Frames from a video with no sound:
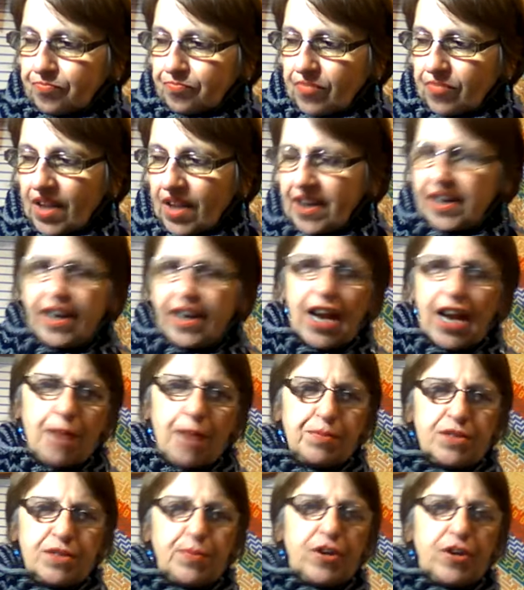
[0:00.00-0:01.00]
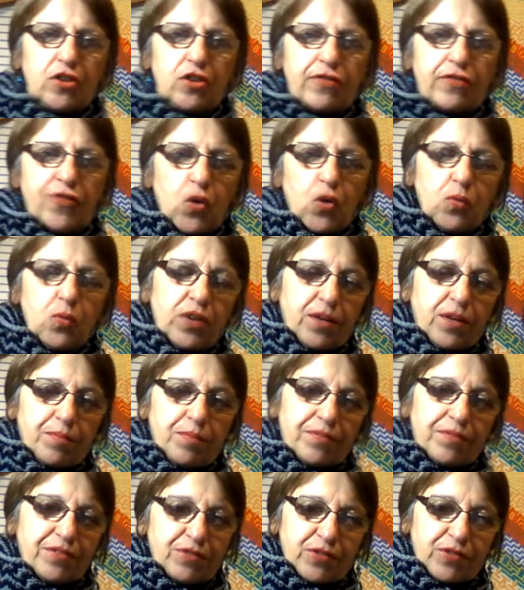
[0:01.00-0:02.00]
and I happened to be on the phone with him.
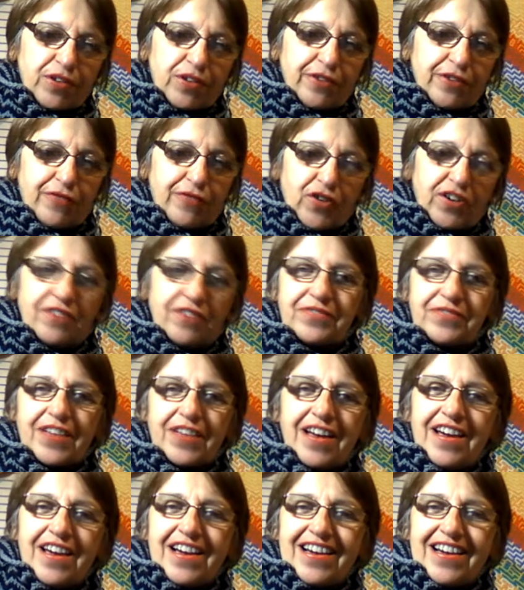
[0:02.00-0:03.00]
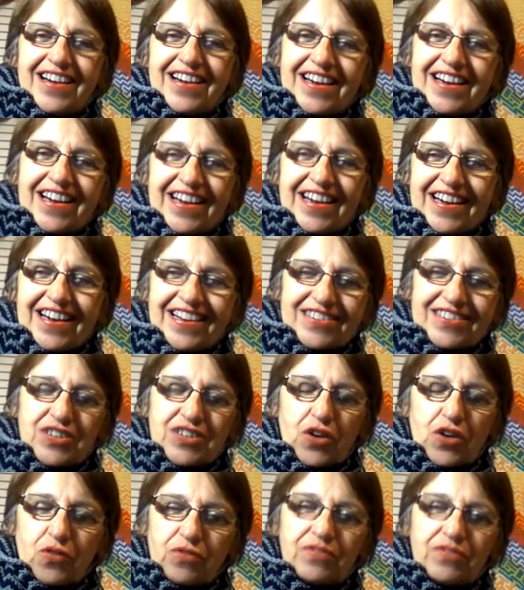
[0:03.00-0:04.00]
It's really funny.
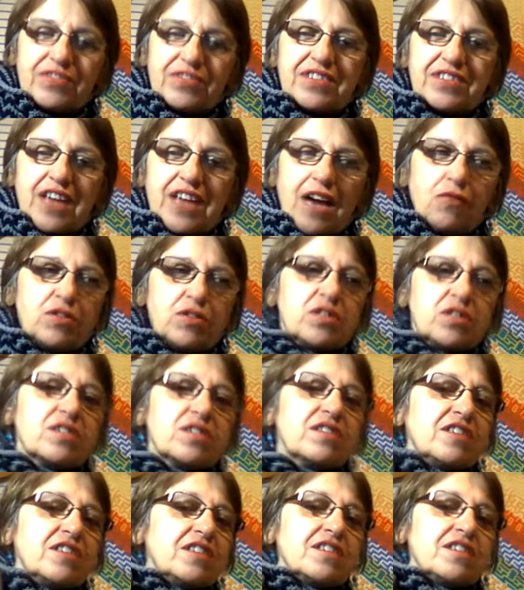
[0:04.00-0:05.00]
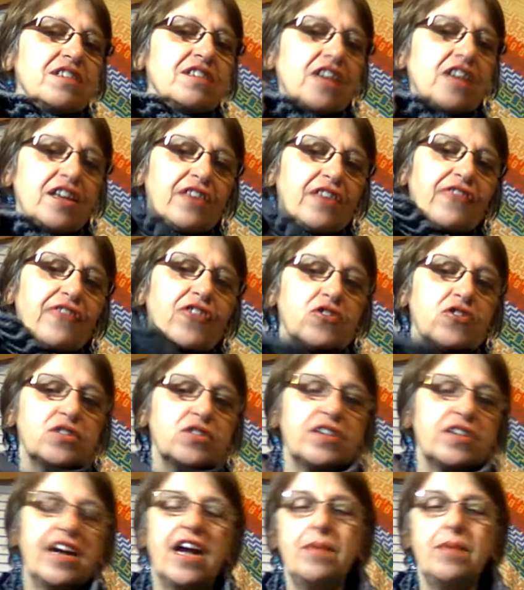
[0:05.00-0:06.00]
So this is like the first
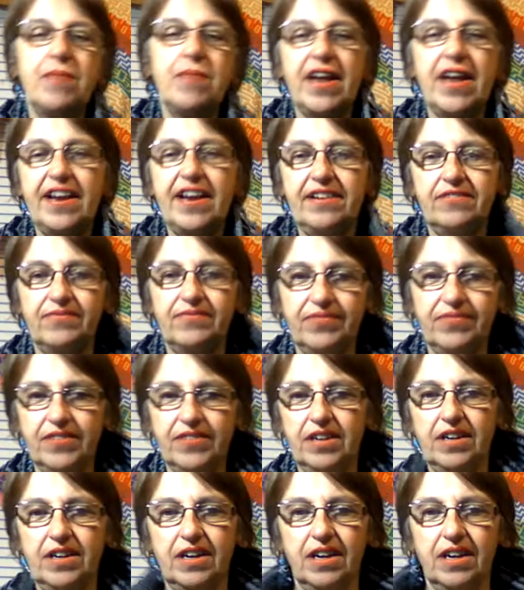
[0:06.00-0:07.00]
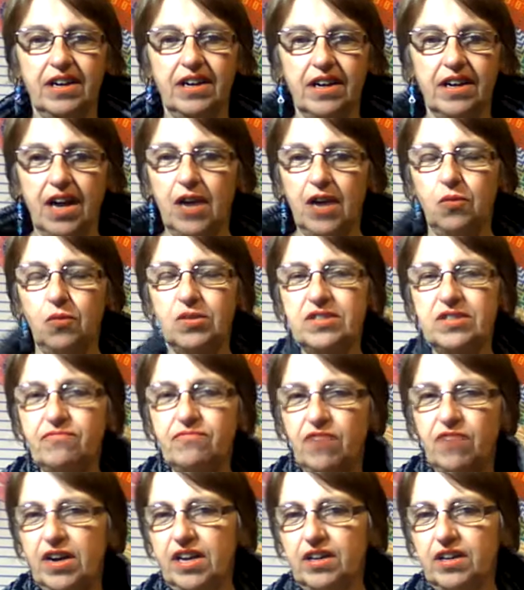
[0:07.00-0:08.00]
thing I made. I wasn't
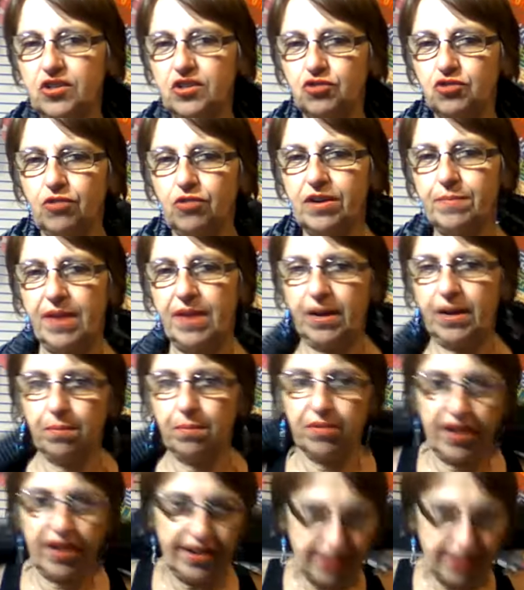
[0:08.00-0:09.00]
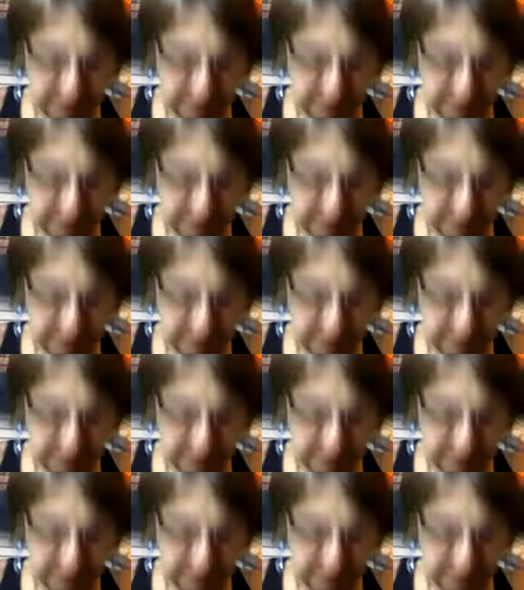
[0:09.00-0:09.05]
ready to try to make a blanket,